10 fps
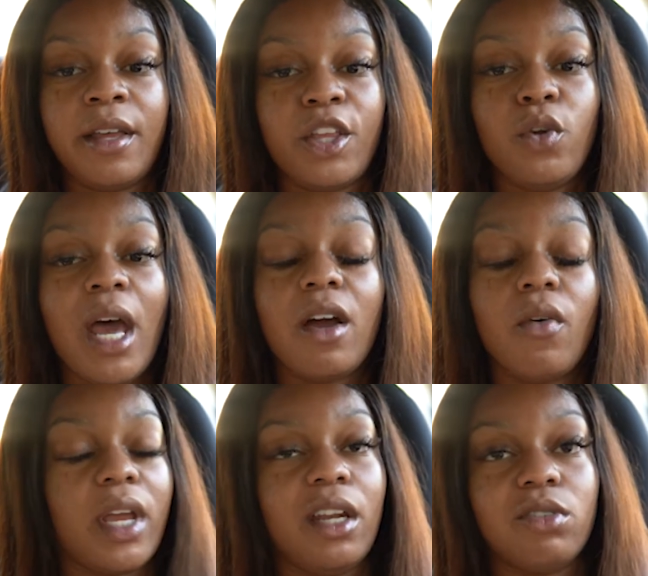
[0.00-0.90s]
you're not
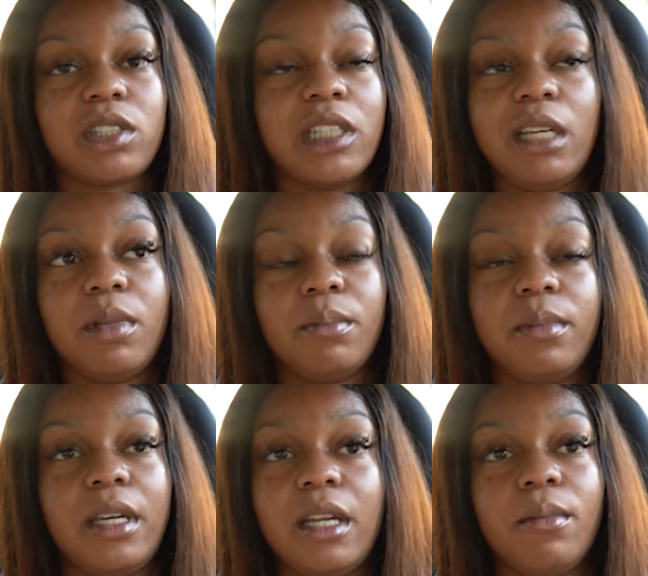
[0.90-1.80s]
gonna get no sleep
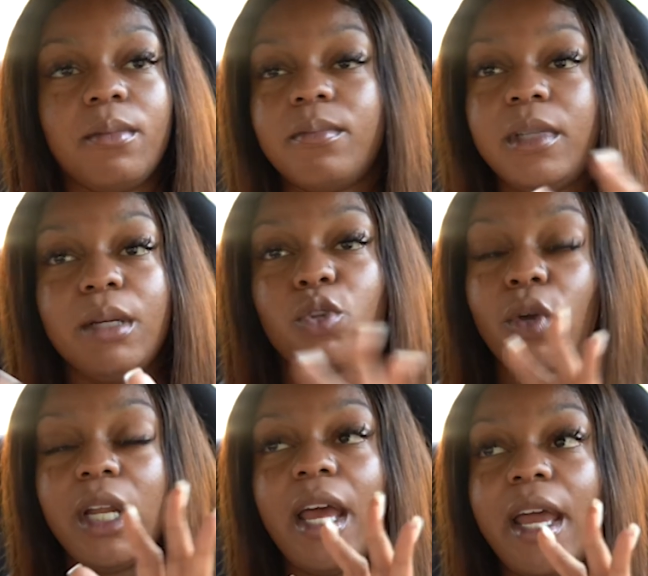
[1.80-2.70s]
them them them
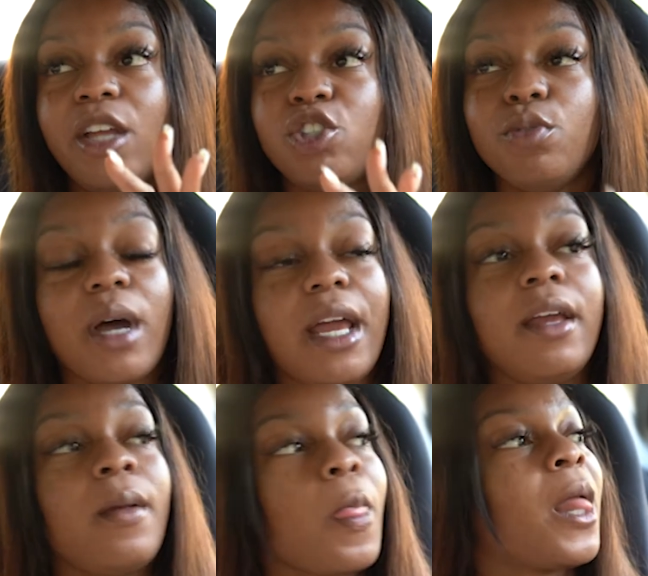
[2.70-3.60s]
three days. You
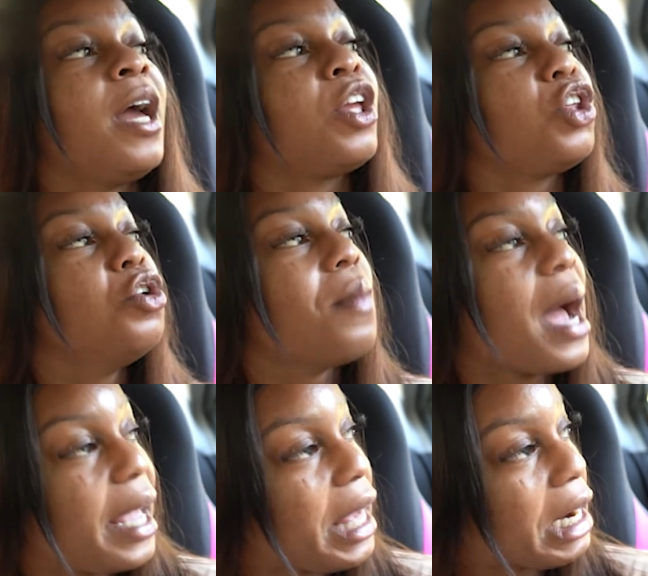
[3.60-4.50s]
might you
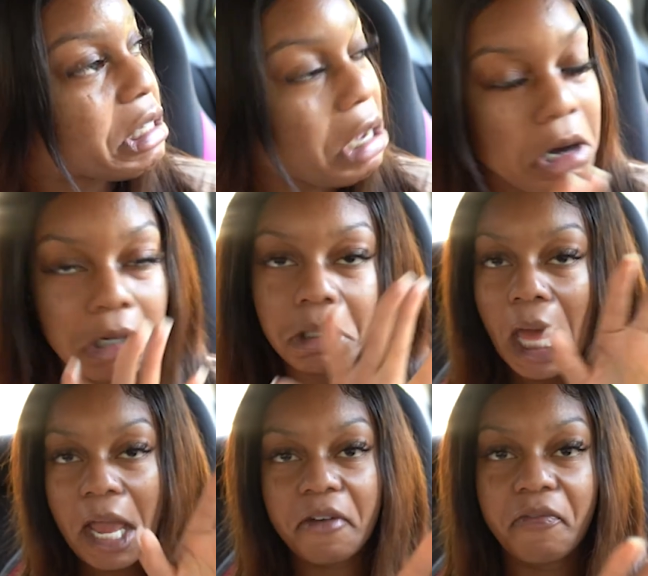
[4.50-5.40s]
might get a total
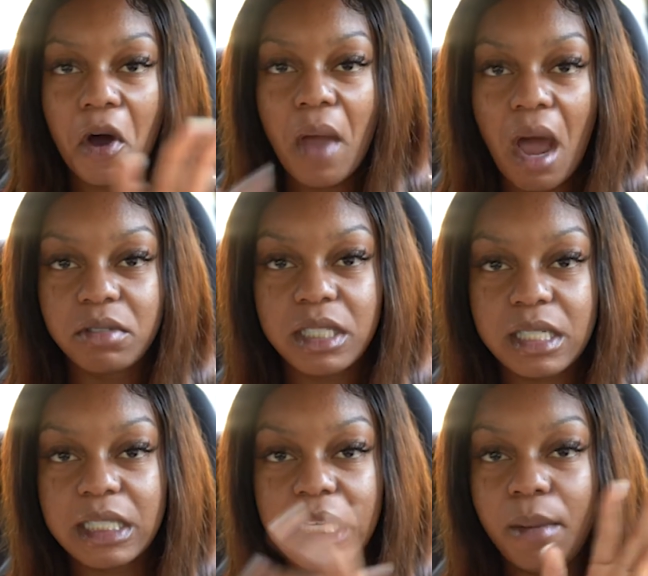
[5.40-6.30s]
like four hours of
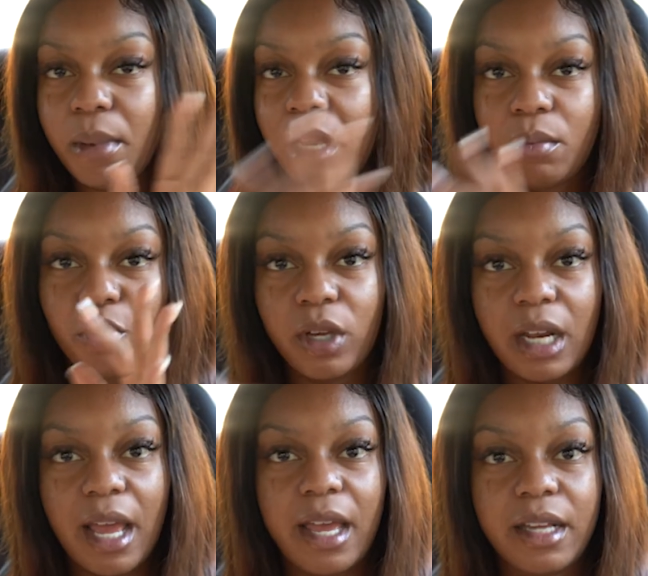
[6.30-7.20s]
sleep in them three
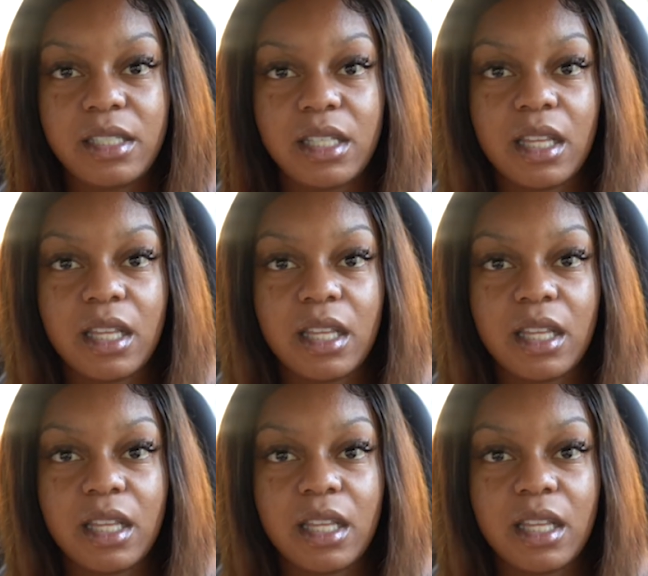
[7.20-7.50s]
days.